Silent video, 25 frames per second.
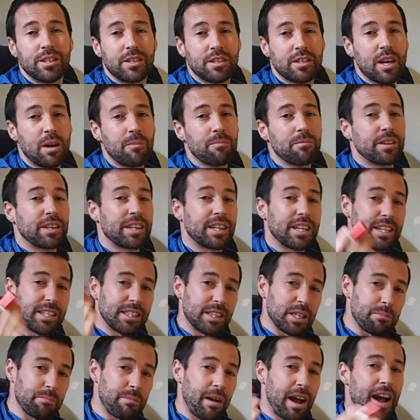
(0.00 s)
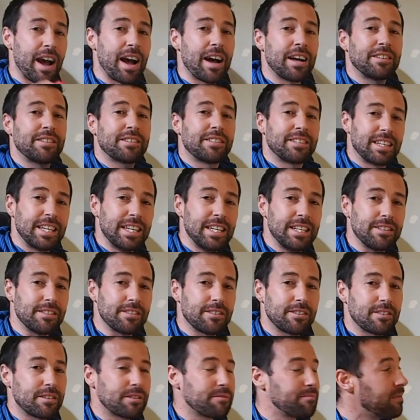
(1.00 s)
something in the past
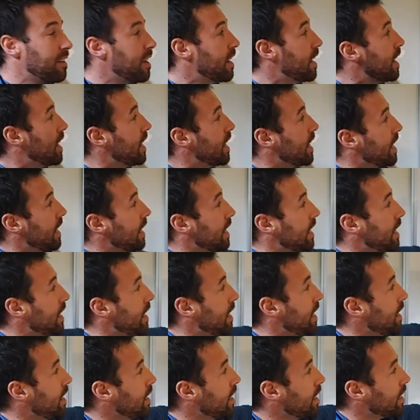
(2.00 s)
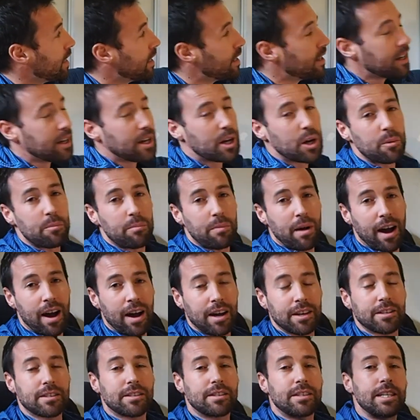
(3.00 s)
tense? I,
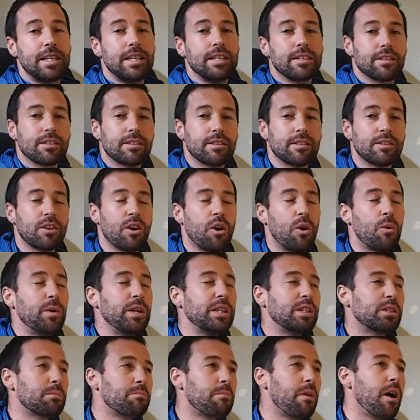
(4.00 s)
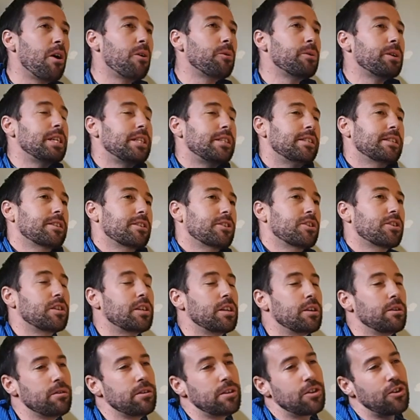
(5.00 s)
past tense. So I went to
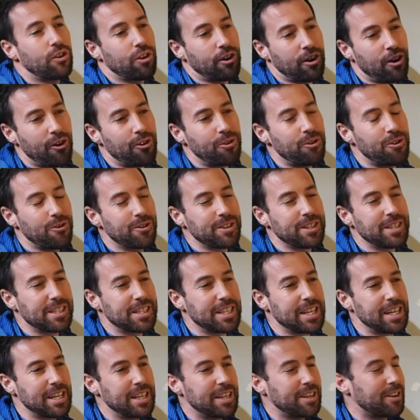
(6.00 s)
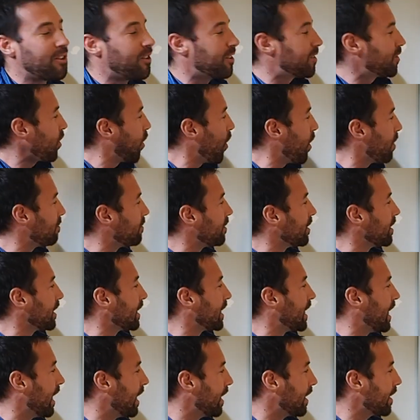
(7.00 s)
maoridictionary.co.nz and I typed in
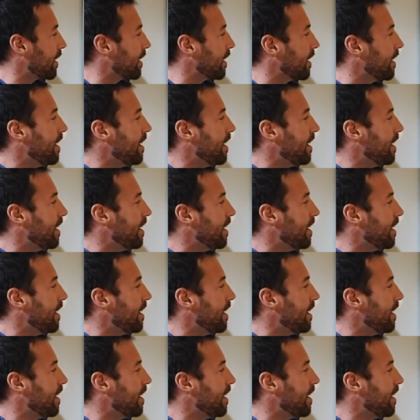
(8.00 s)
kick